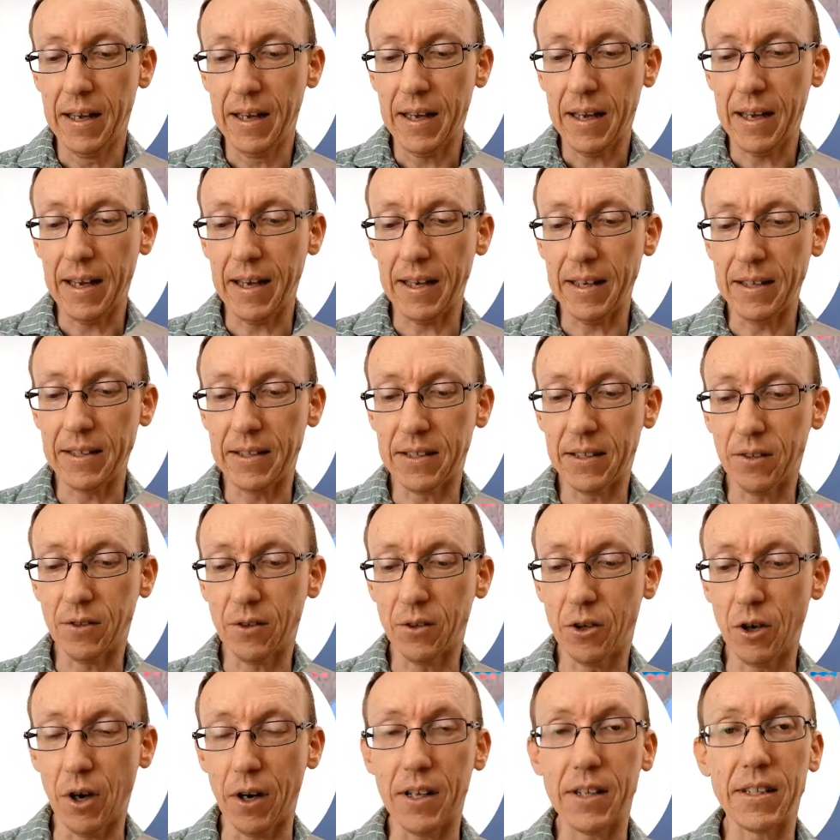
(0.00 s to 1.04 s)
he's
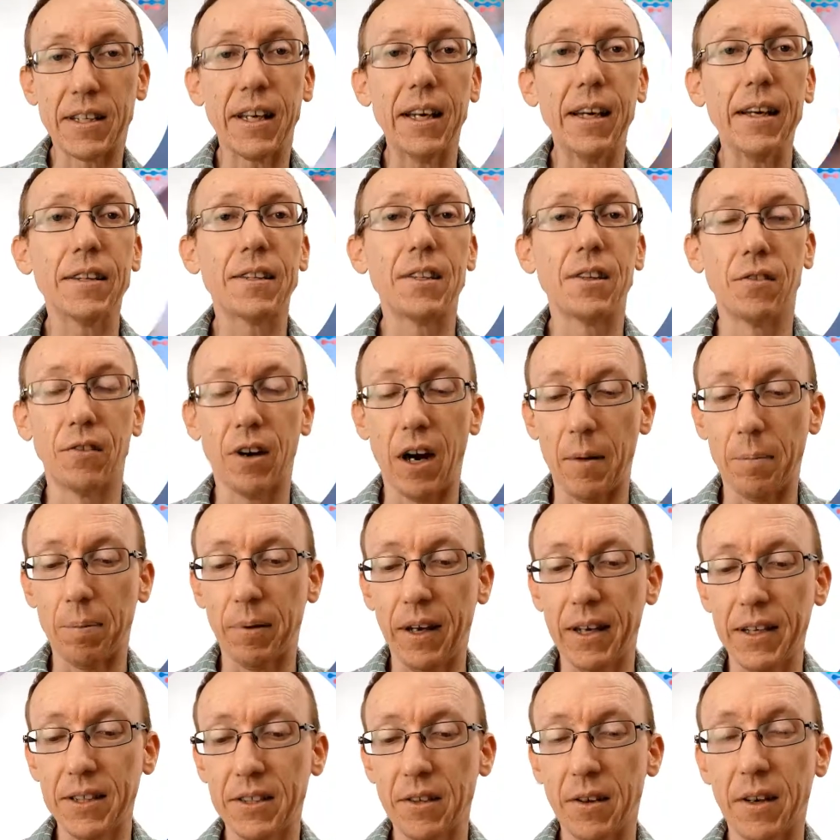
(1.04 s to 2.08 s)
got his ears in the right
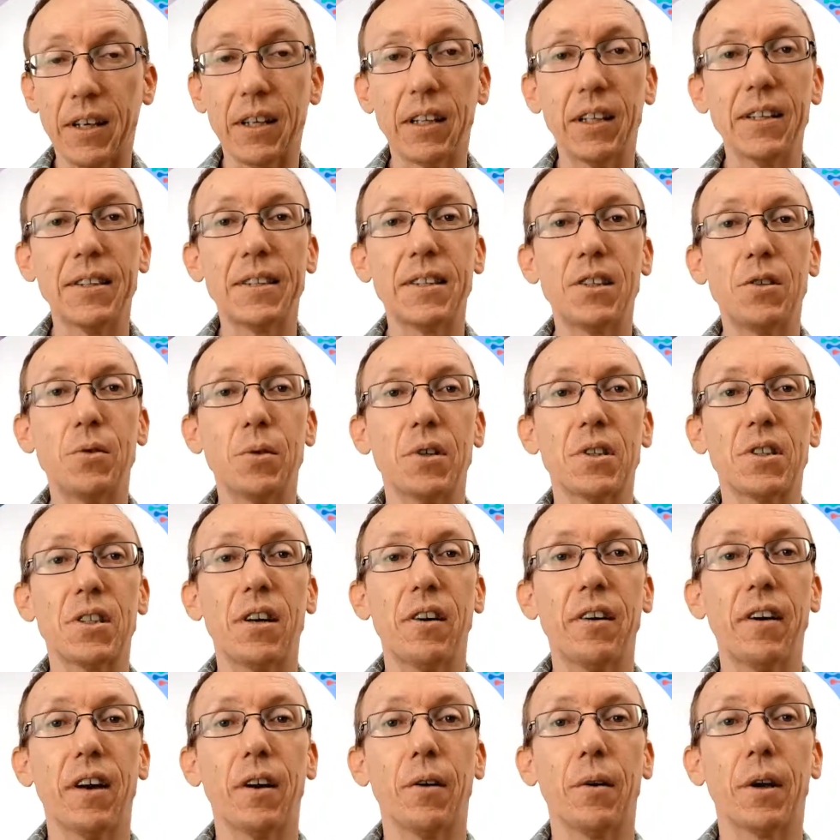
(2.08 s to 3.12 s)
place so he can listen to a
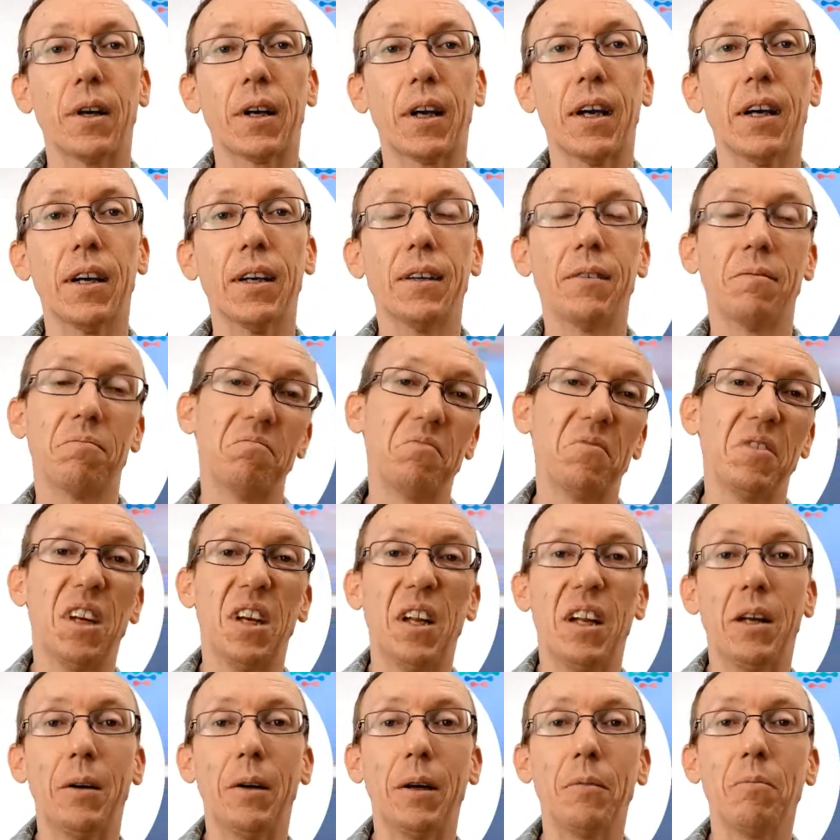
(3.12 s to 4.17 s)
stereo, okay?
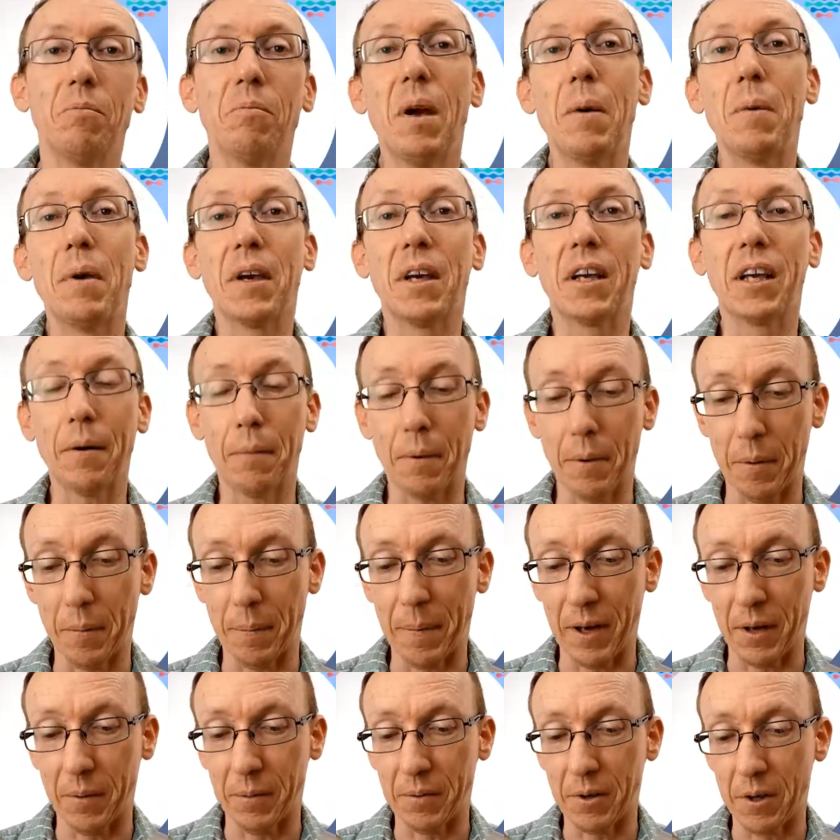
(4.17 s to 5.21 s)
Anyway, maybe you can come up with a
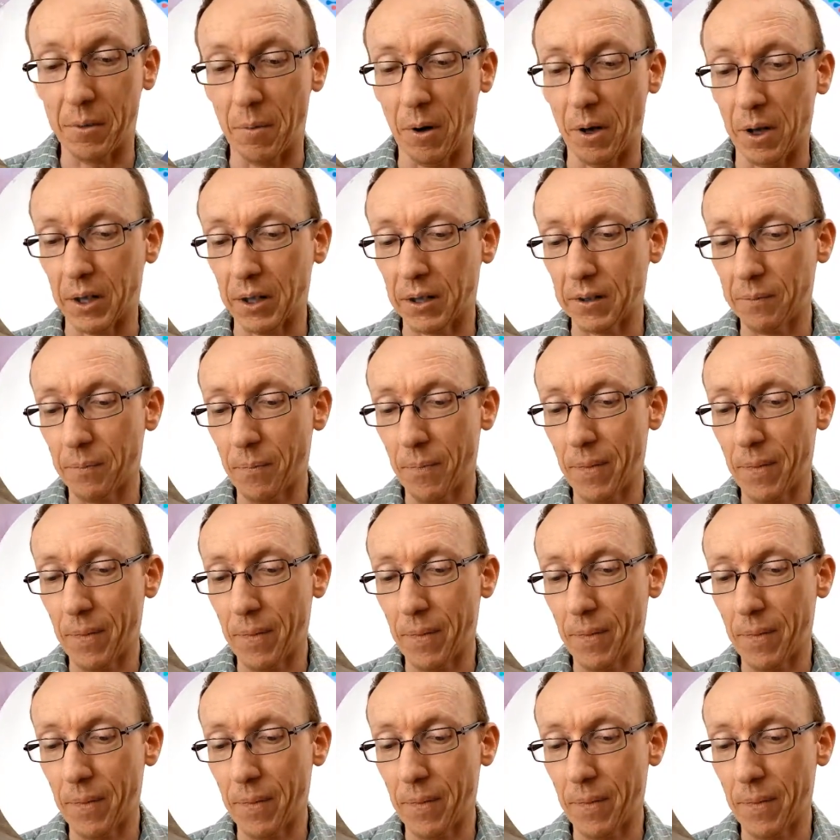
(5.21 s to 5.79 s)
better mnemonic.